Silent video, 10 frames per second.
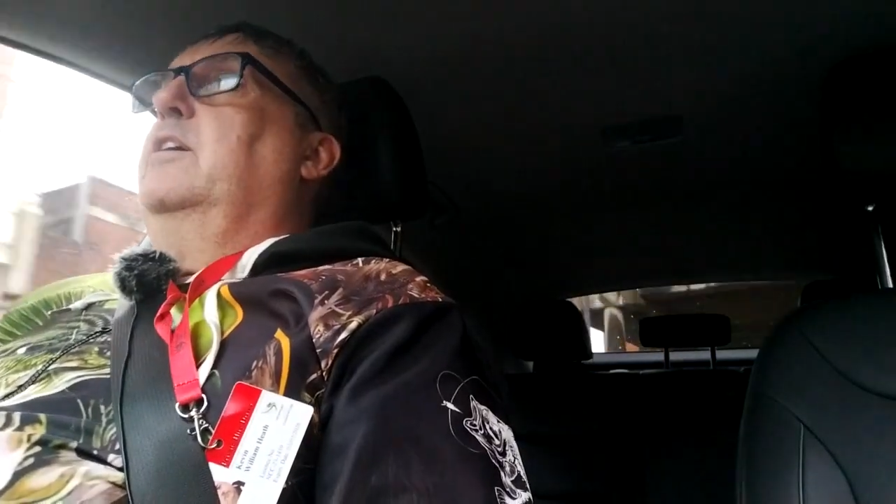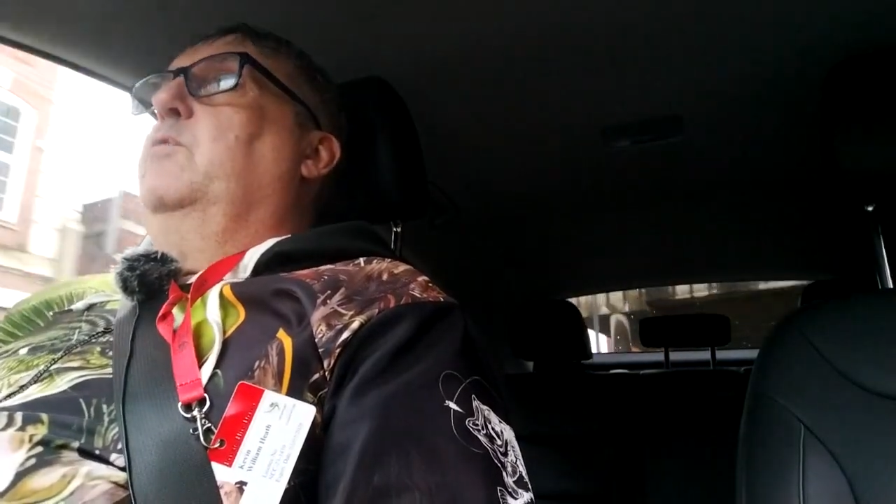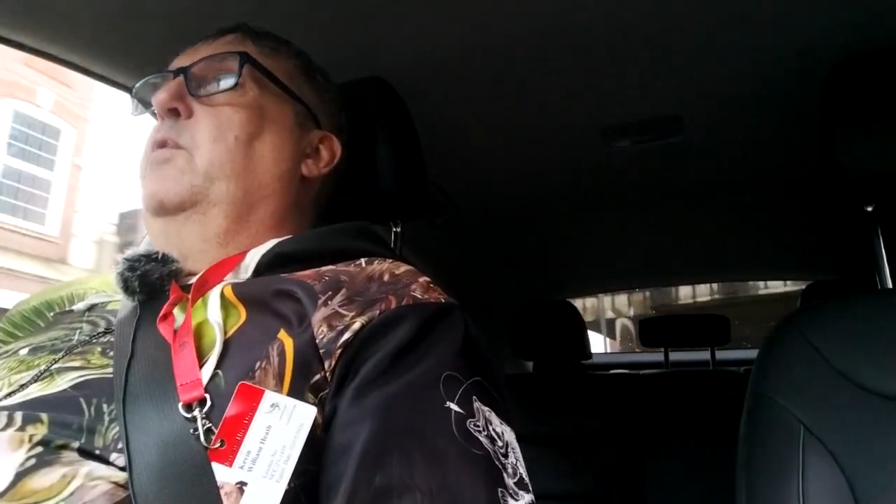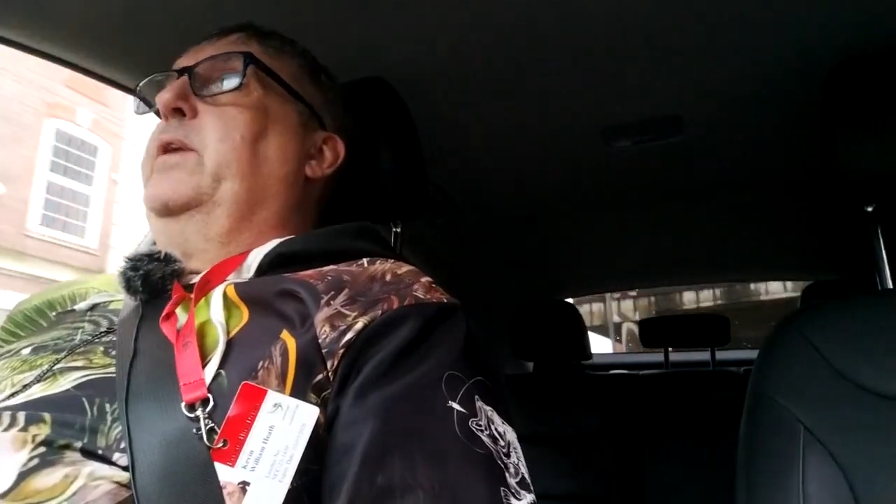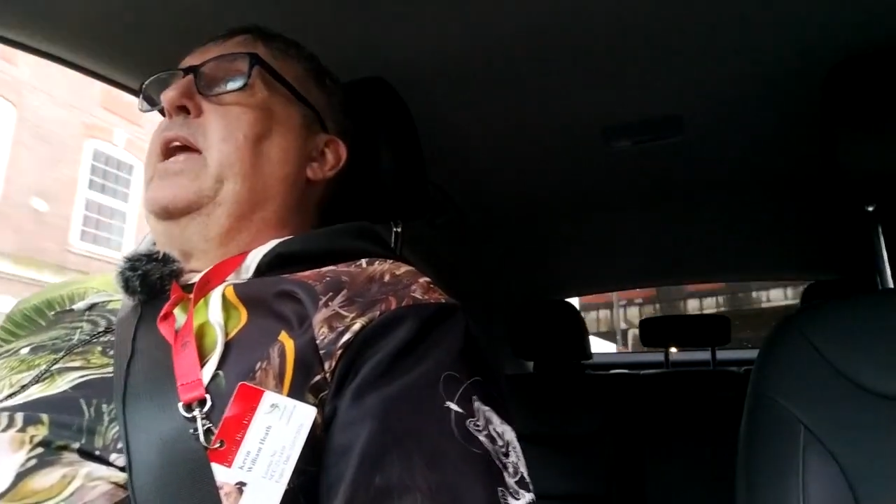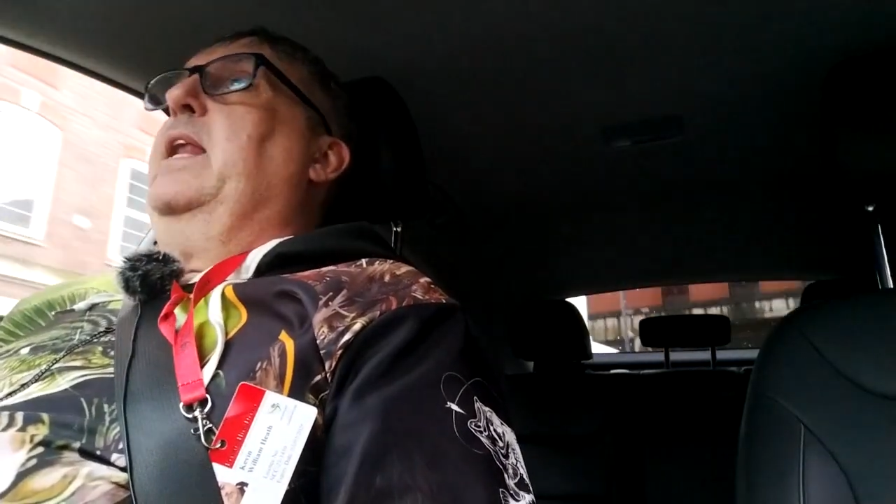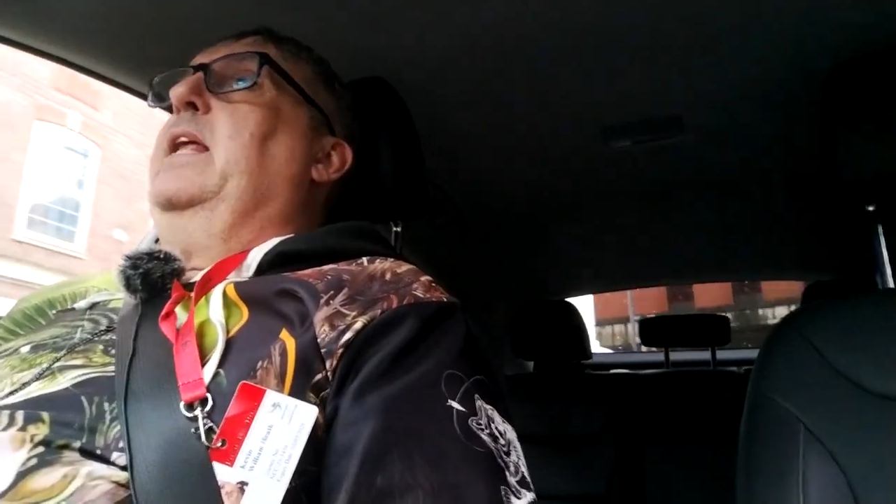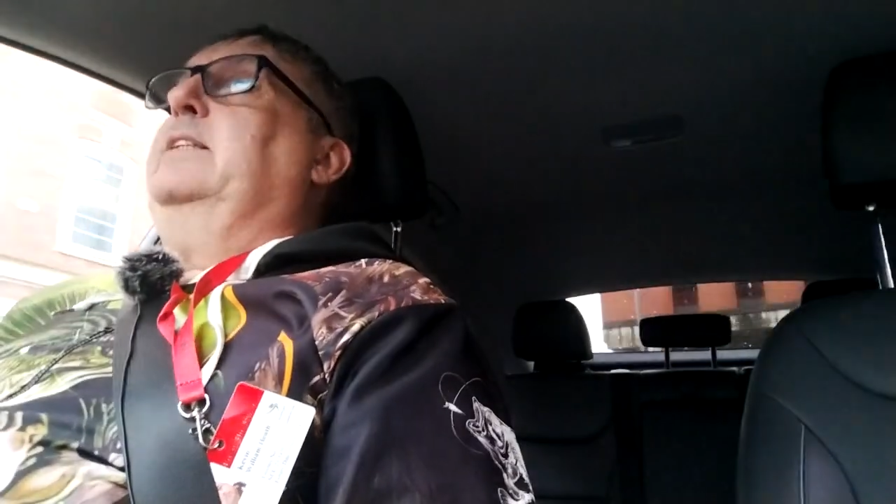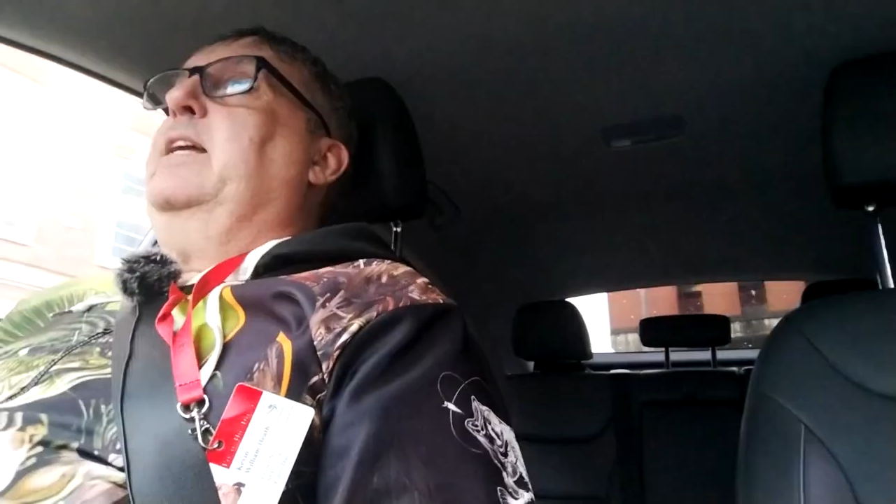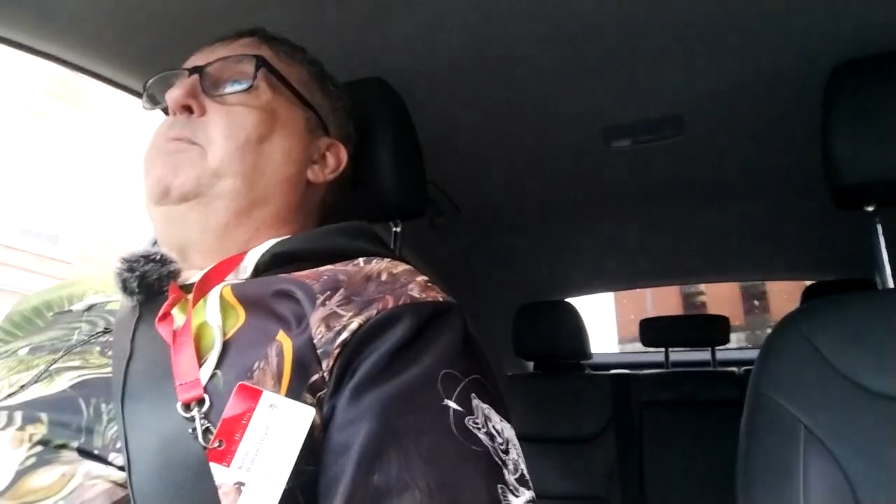when we get
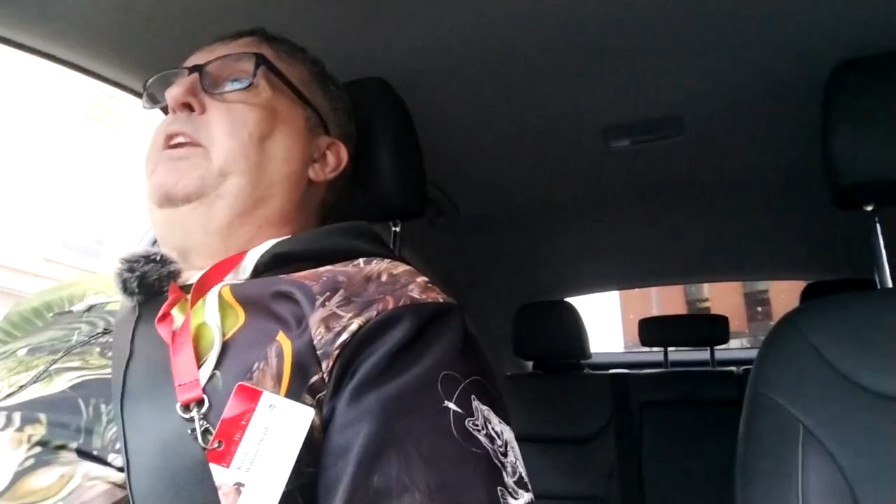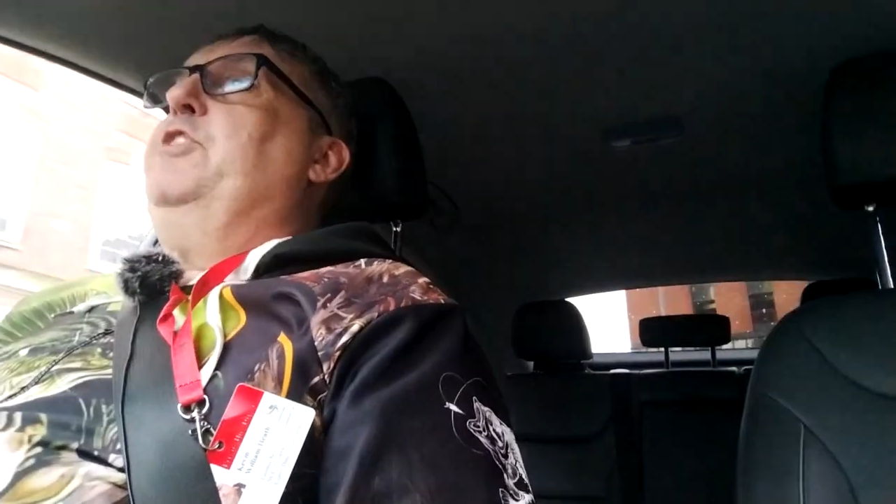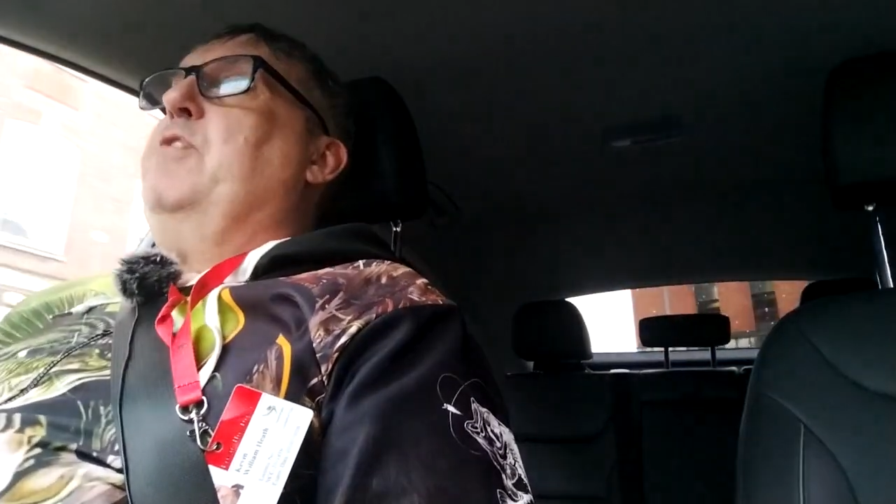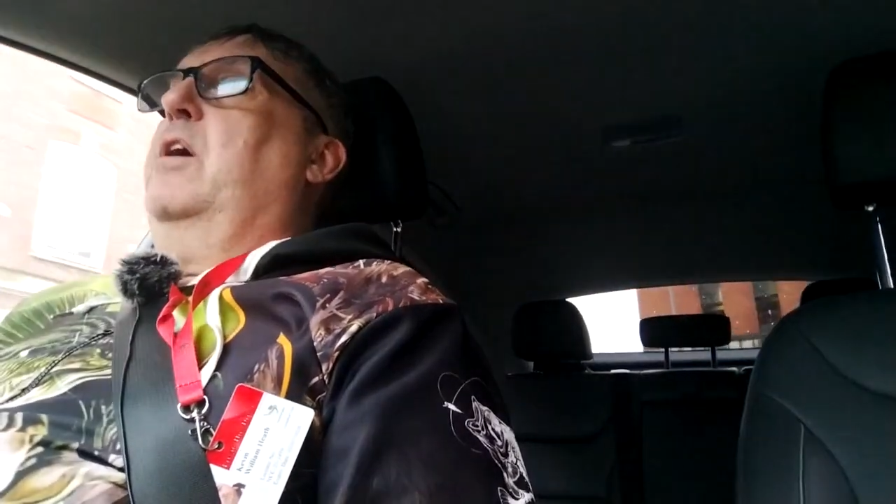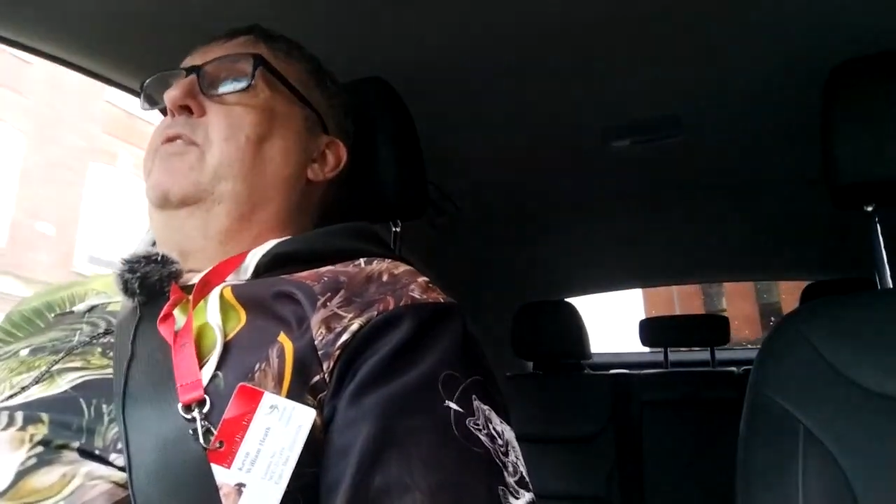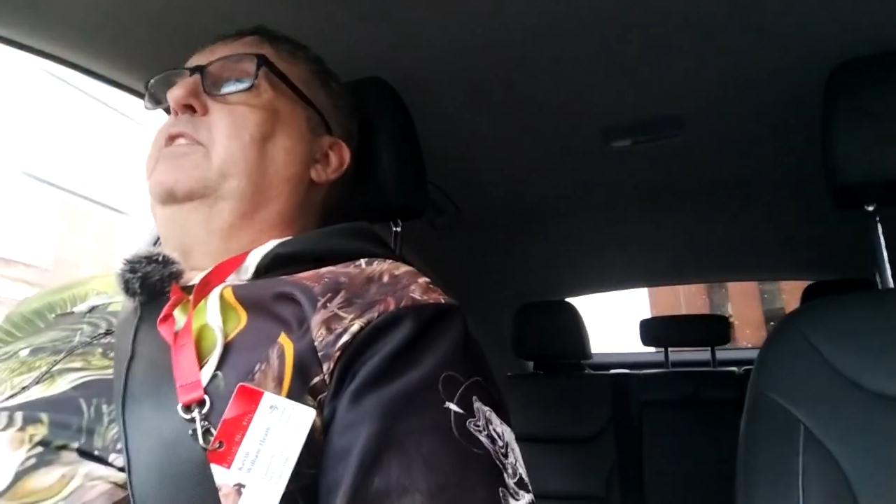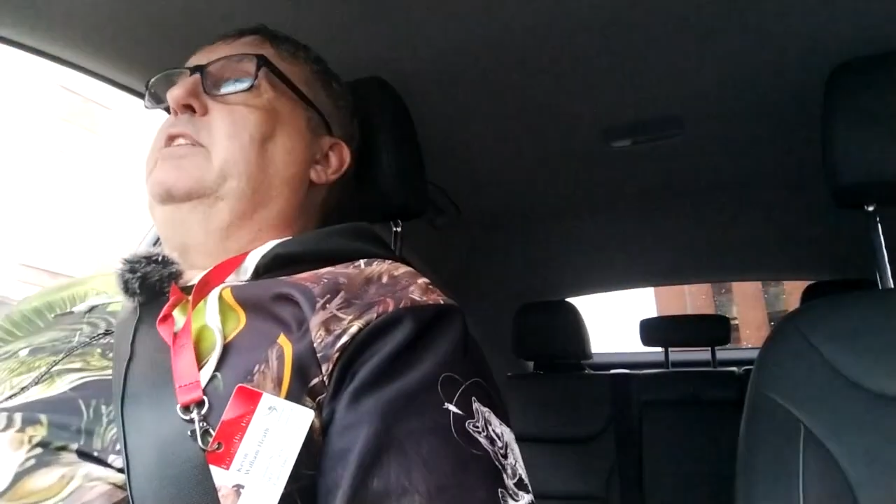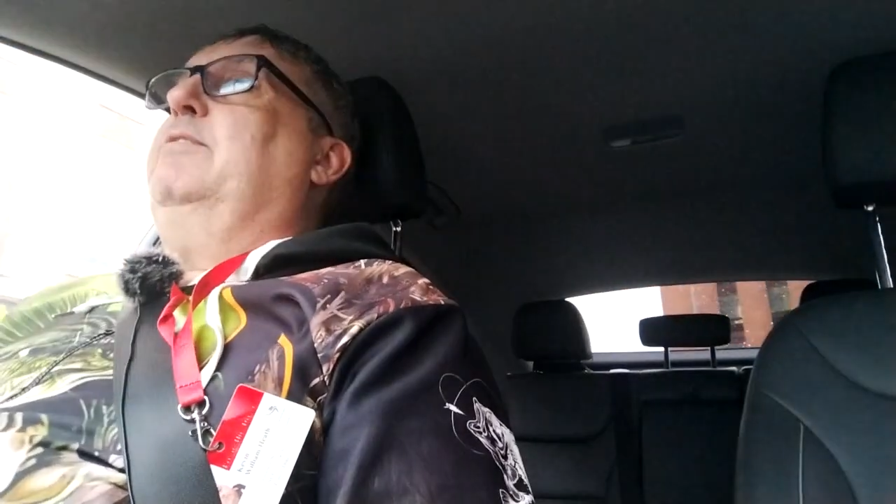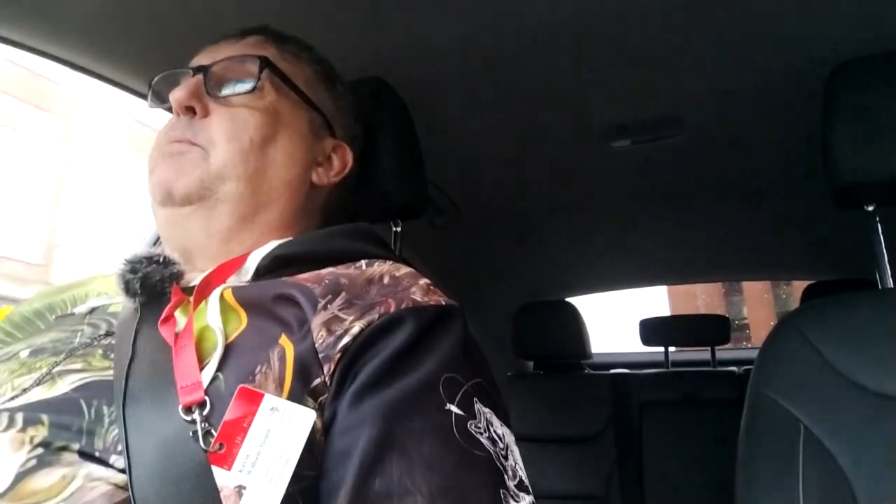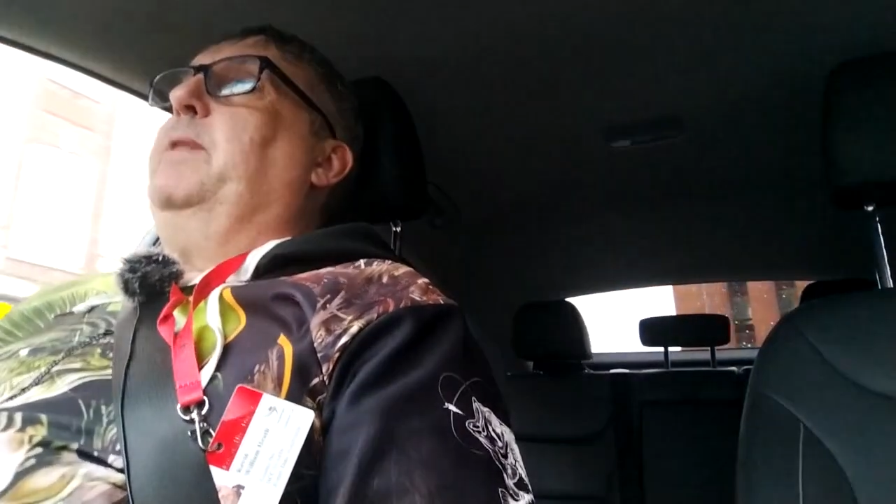there, see how many
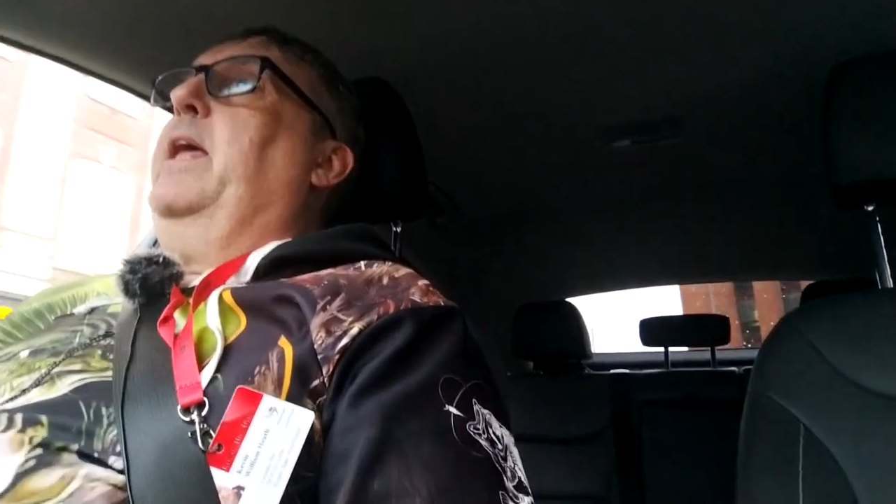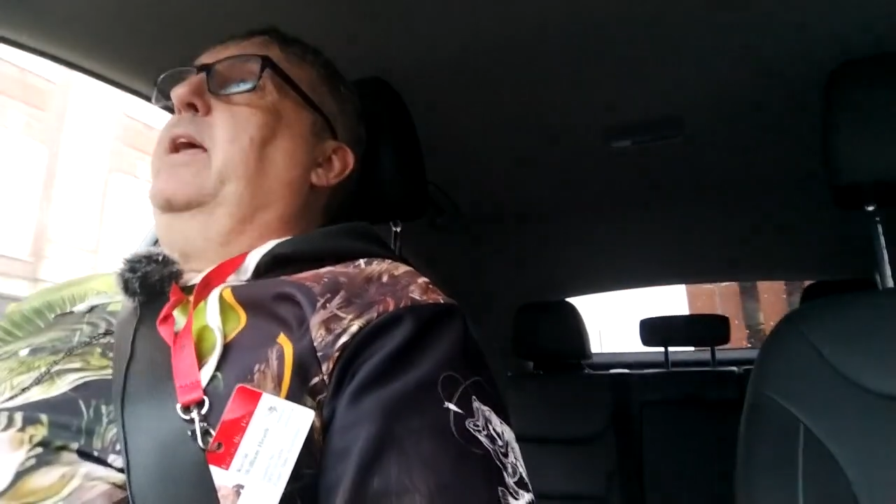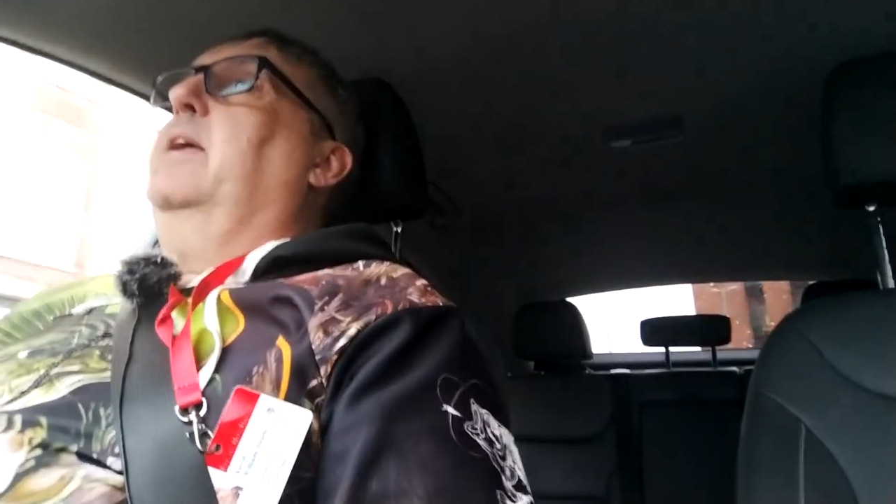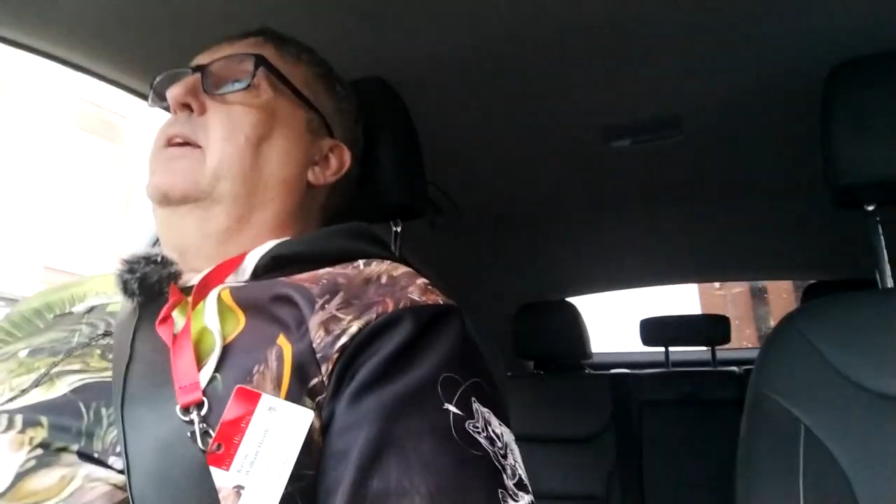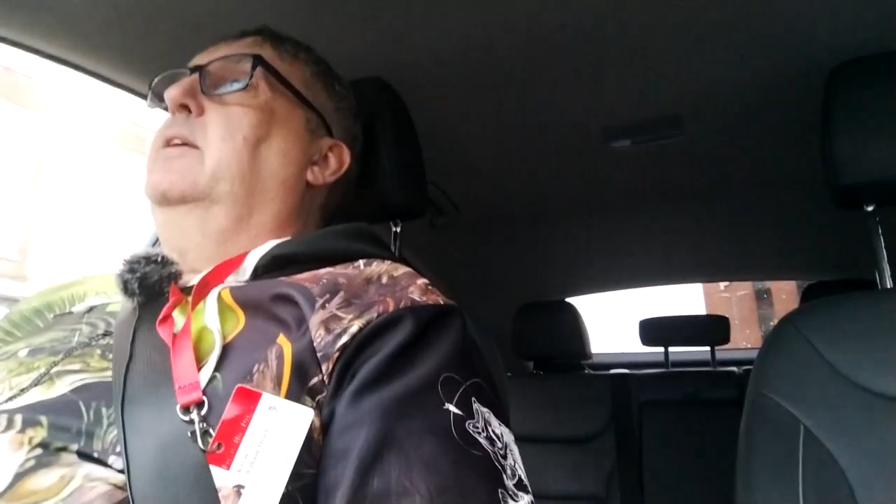drivers are up there,